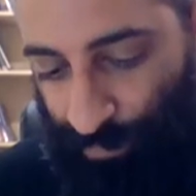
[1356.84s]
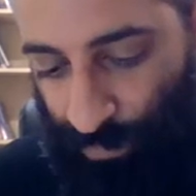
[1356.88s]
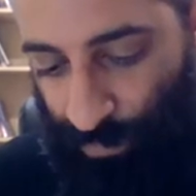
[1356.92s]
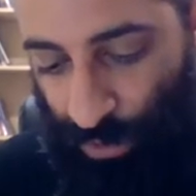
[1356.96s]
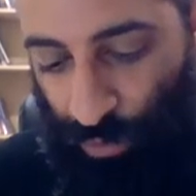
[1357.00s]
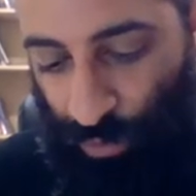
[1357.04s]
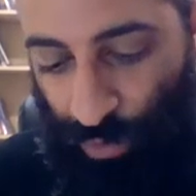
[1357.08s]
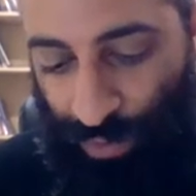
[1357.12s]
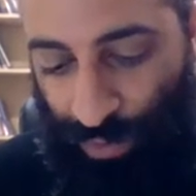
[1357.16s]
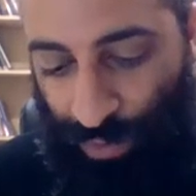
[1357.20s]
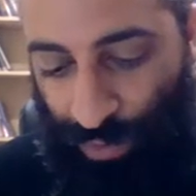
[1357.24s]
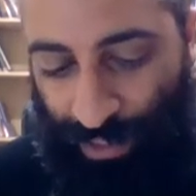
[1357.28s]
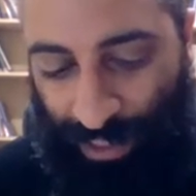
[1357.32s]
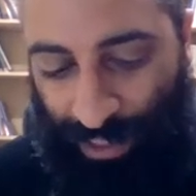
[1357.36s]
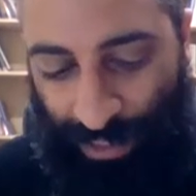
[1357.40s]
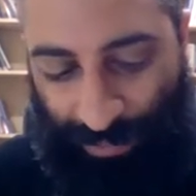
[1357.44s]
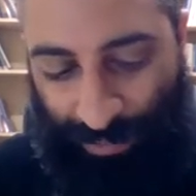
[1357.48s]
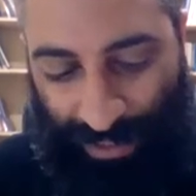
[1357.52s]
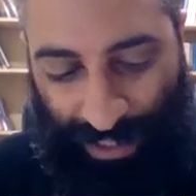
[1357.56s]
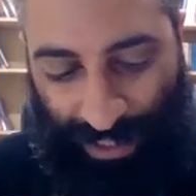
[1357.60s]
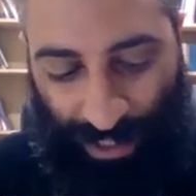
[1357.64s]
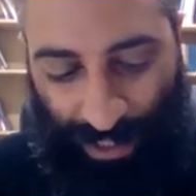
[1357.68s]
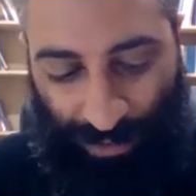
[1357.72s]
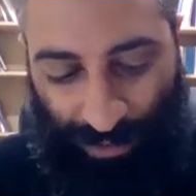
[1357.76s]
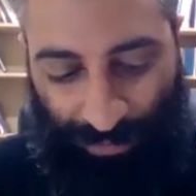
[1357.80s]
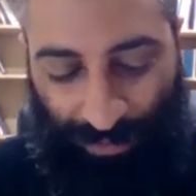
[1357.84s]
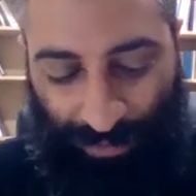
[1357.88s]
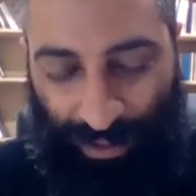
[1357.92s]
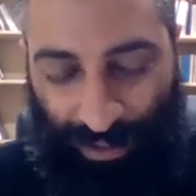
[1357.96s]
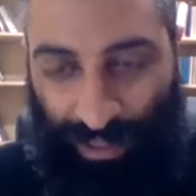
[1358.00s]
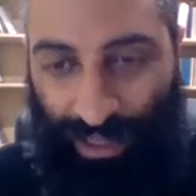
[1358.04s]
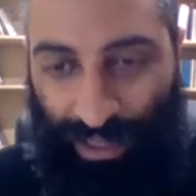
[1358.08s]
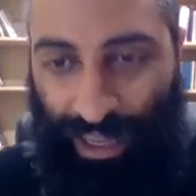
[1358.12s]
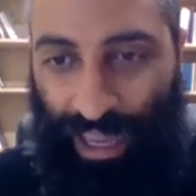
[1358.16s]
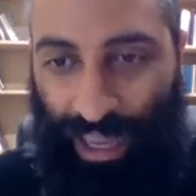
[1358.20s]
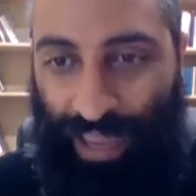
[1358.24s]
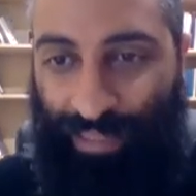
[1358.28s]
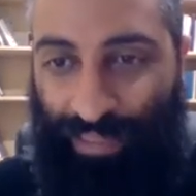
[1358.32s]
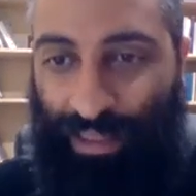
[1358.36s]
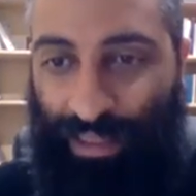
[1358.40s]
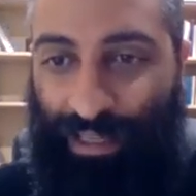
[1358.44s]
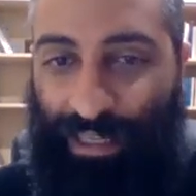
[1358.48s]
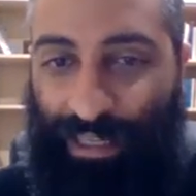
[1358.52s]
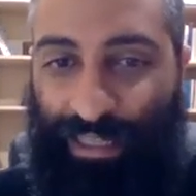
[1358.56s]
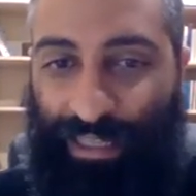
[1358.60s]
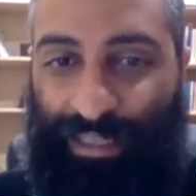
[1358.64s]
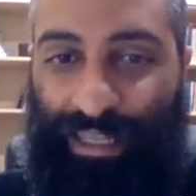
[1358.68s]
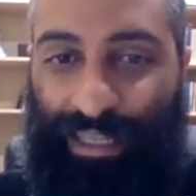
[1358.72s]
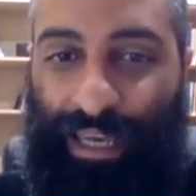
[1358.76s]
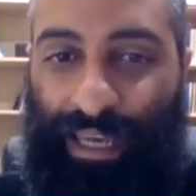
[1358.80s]
within himself, and then
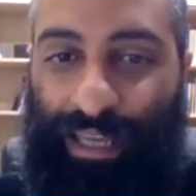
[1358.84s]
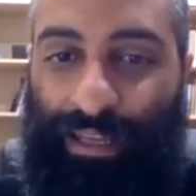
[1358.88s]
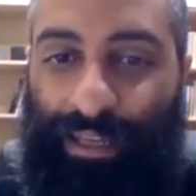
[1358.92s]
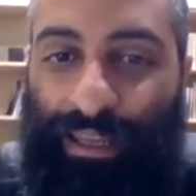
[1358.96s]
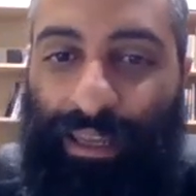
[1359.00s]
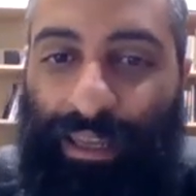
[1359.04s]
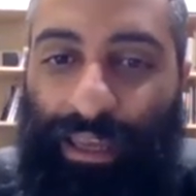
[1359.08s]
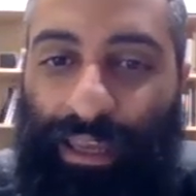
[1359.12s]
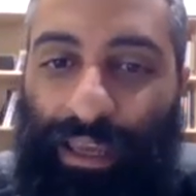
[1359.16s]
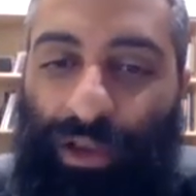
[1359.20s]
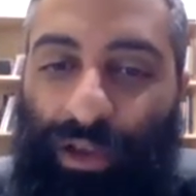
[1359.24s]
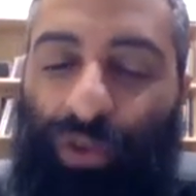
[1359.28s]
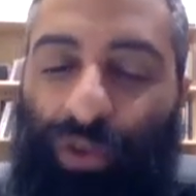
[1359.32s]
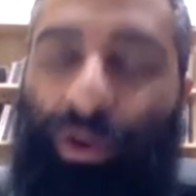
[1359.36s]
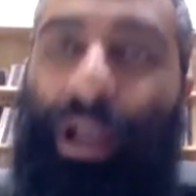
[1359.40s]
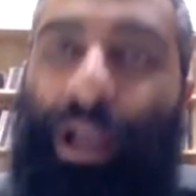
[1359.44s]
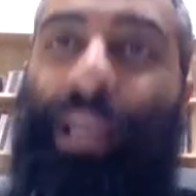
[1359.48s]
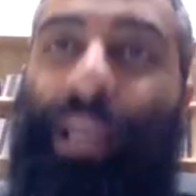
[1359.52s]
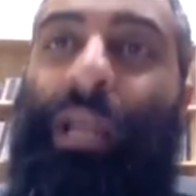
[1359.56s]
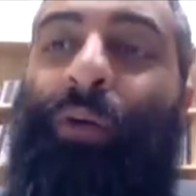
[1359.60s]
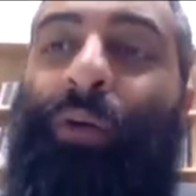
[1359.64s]
he said, cried out